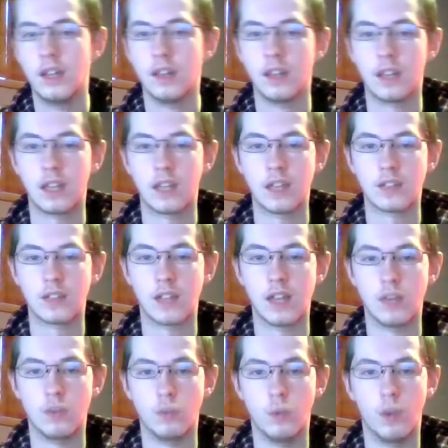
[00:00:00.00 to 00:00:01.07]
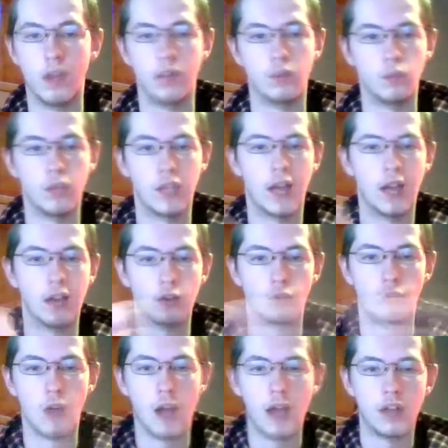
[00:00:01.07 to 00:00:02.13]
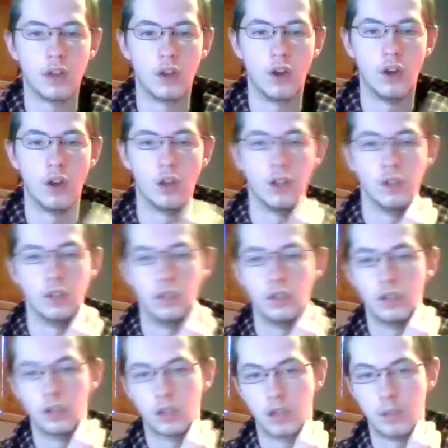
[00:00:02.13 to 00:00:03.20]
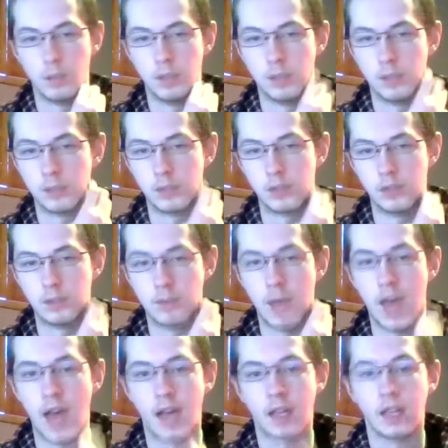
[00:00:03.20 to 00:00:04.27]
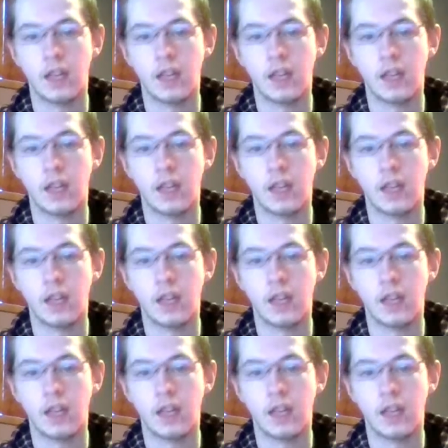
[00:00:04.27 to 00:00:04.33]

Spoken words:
Like I said, when we had Ryan on a couple episodes back.